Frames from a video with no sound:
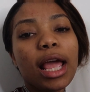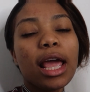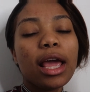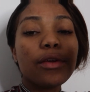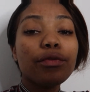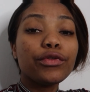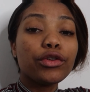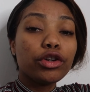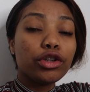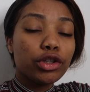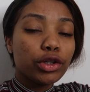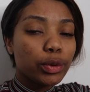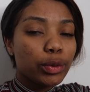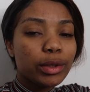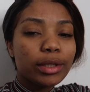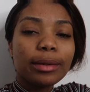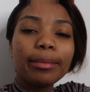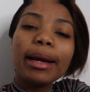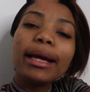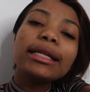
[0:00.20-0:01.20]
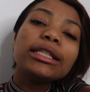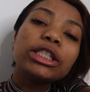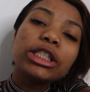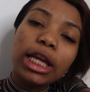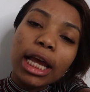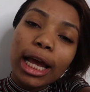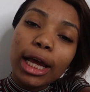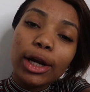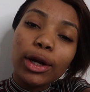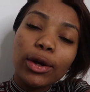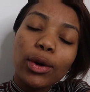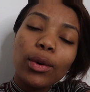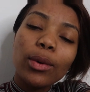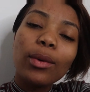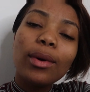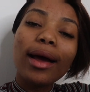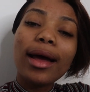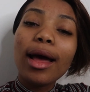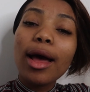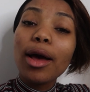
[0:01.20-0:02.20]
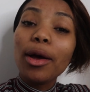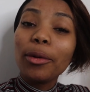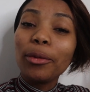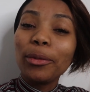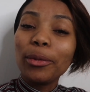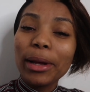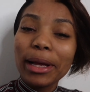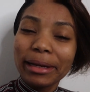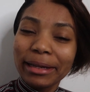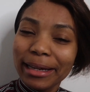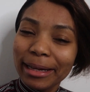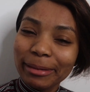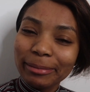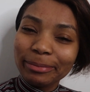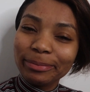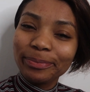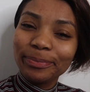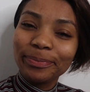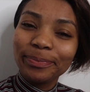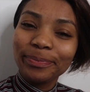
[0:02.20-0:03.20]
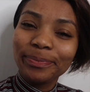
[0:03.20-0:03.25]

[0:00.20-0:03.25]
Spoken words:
If you're new to my channel, welcome.